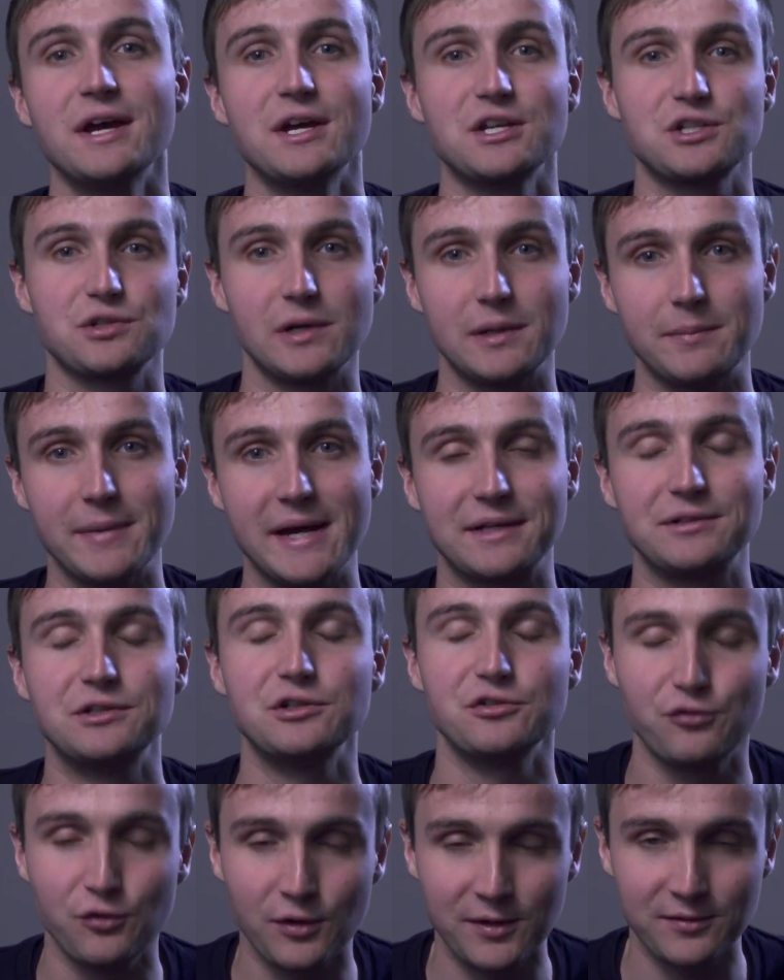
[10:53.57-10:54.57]
Should we make
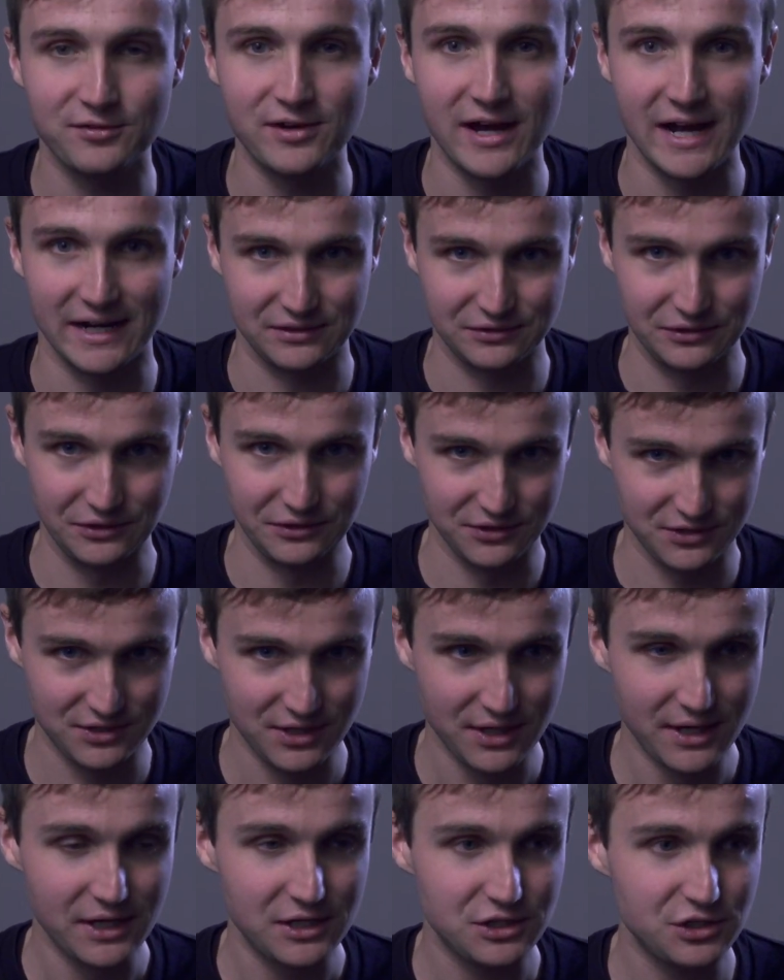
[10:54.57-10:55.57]
new form factors?
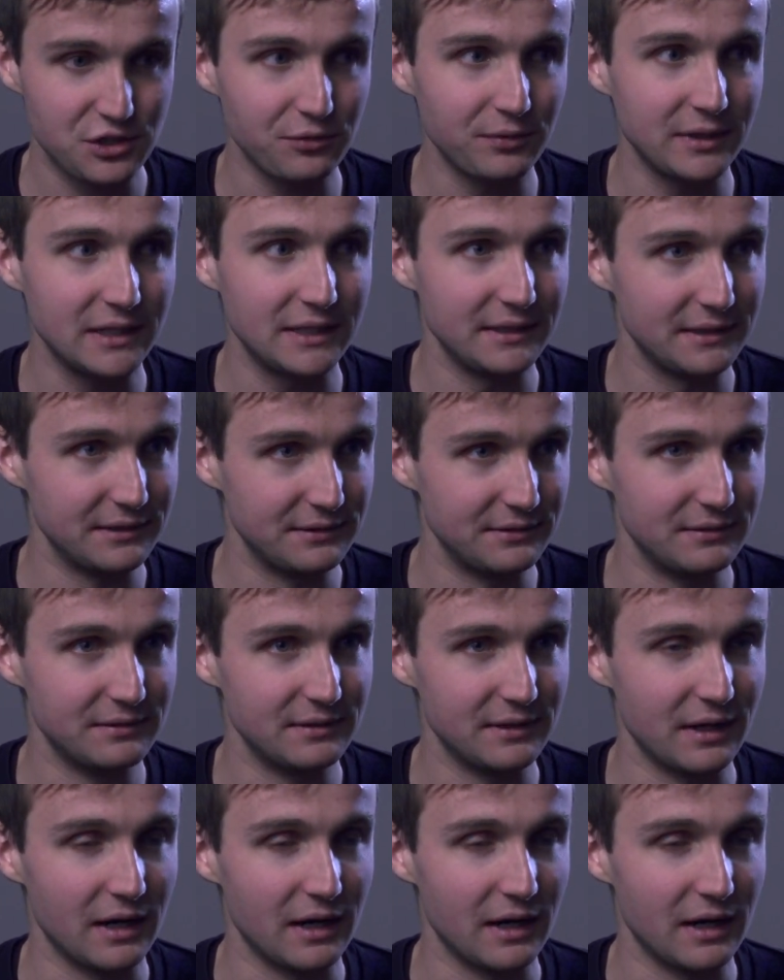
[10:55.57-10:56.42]
Should we